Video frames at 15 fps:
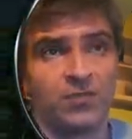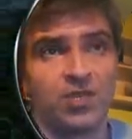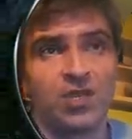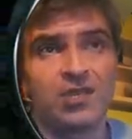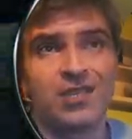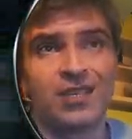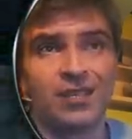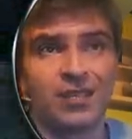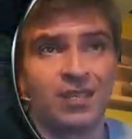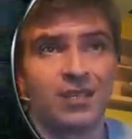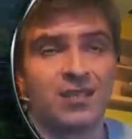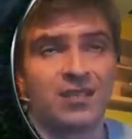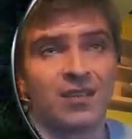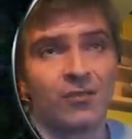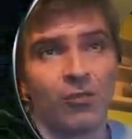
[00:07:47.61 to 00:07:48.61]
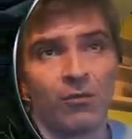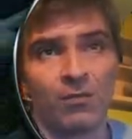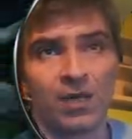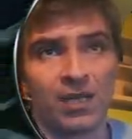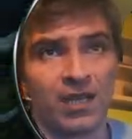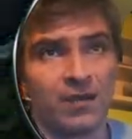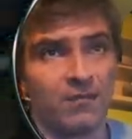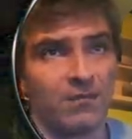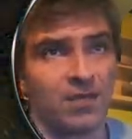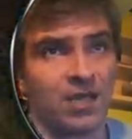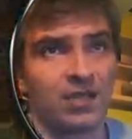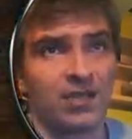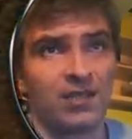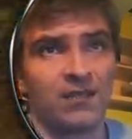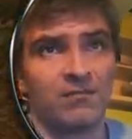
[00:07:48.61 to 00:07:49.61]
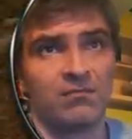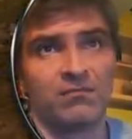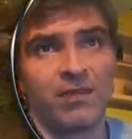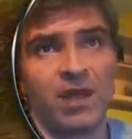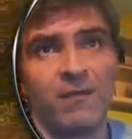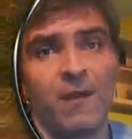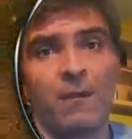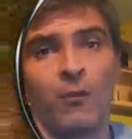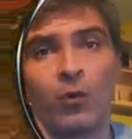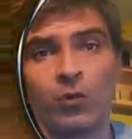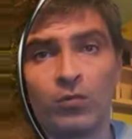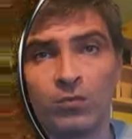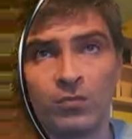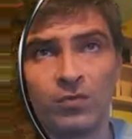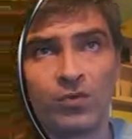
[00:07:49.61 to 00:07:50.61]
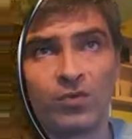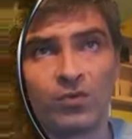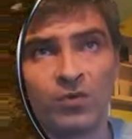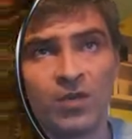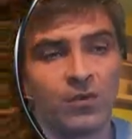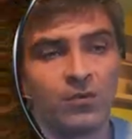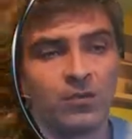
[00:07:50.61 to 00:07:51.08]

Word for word: Just treat it as a normal game, not an MMO, you know?